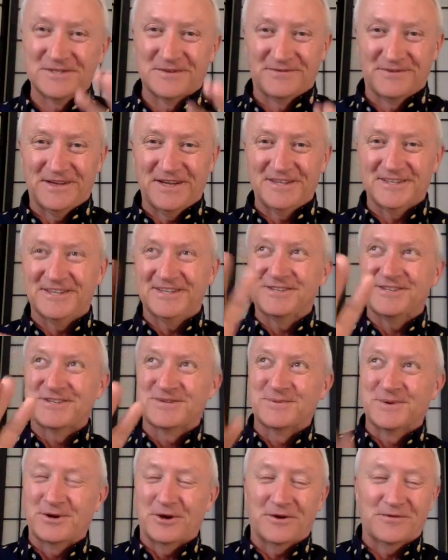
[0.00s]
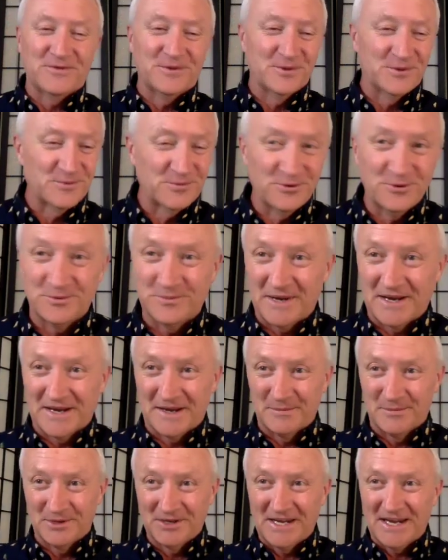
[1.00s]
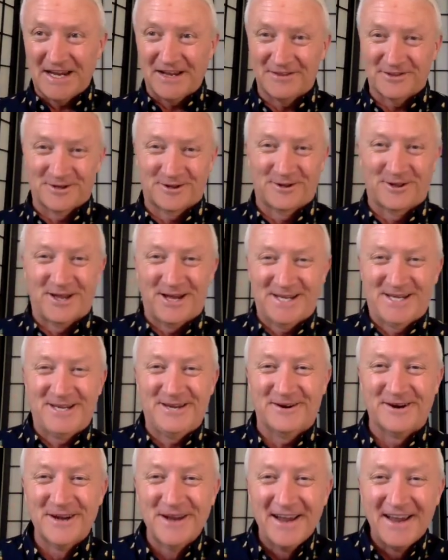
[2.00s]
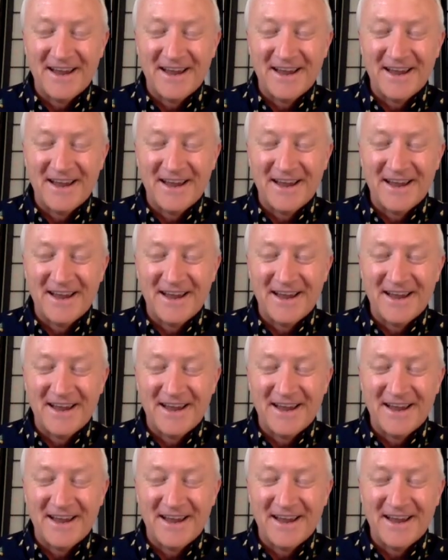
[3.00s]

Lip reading: of light that just went off in the room, and I'm looking at the clock here,